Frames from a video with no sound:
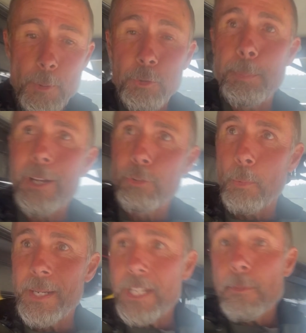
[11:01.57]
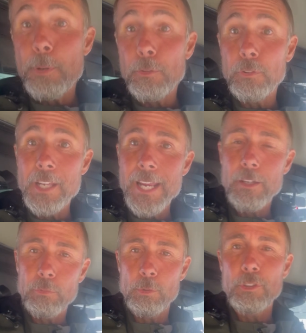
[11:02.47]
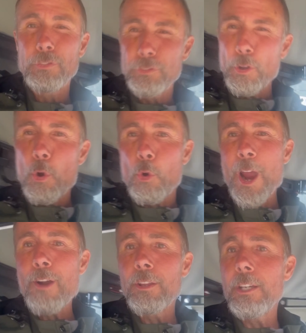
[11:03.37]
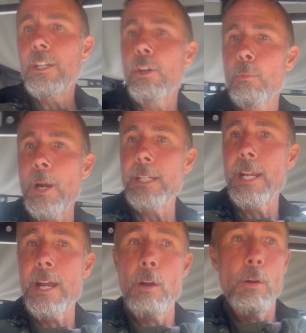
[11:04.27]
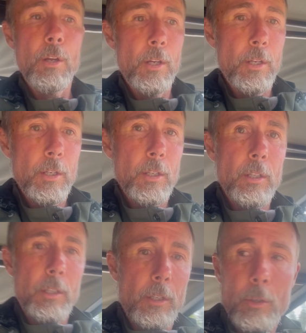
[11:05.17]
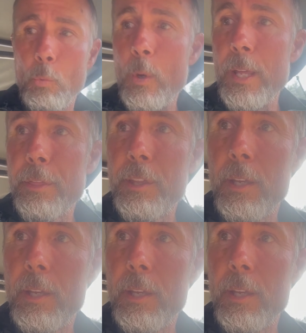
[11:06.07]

spots where we need to put stakes. We're just so crowded in here right now with